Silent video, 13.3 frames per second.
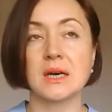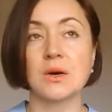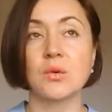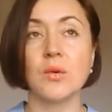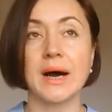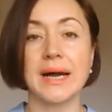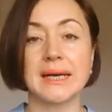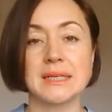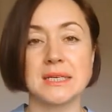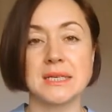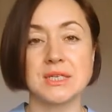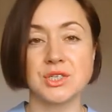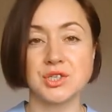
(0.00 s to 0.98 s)
quite
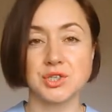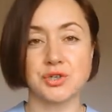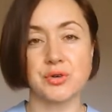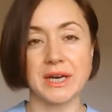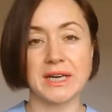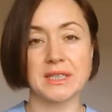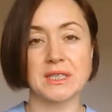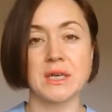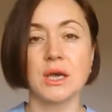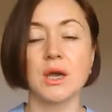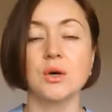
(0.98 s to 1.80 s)
strict